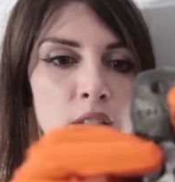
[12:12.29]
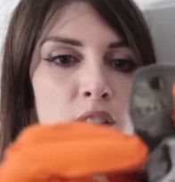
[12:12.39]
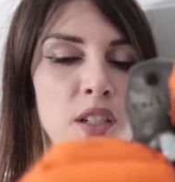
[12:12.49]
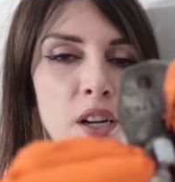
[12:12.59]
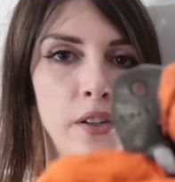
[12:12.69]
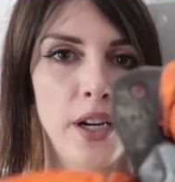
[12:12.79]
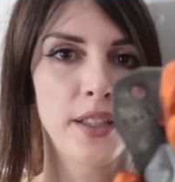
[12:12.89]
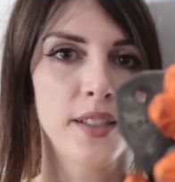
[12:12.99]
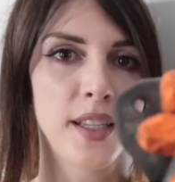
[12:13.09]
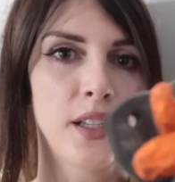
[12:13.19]

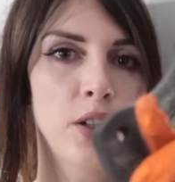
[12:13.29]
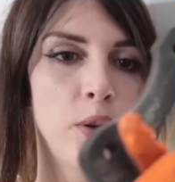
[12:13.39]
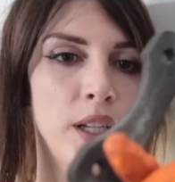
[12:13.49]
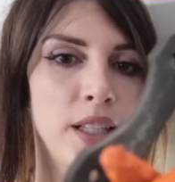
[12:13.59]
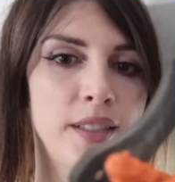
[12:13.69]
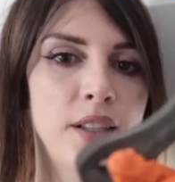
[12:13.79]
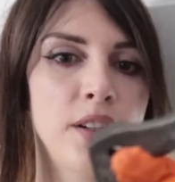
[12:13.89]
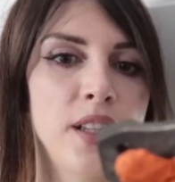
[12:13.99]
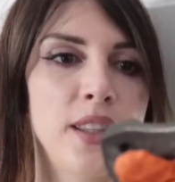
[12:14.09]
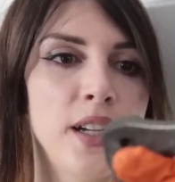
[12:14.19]
deteriorate the zinc coating that's
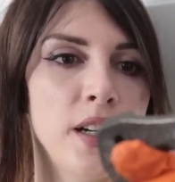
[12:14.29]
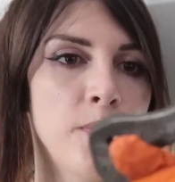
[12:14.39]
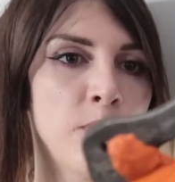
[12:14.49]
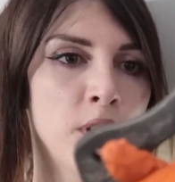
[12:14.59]
underneath here.